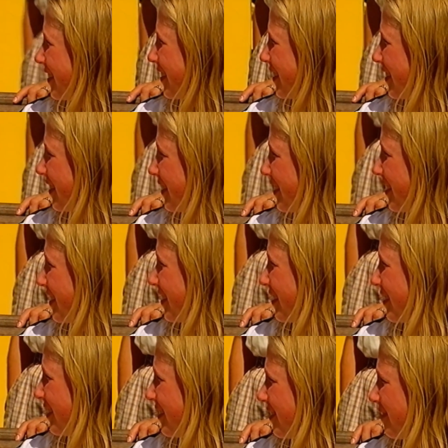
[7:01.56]
queues. Do they
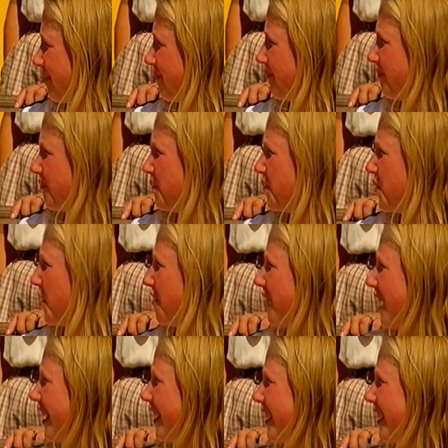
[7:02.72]
bother you? Not really.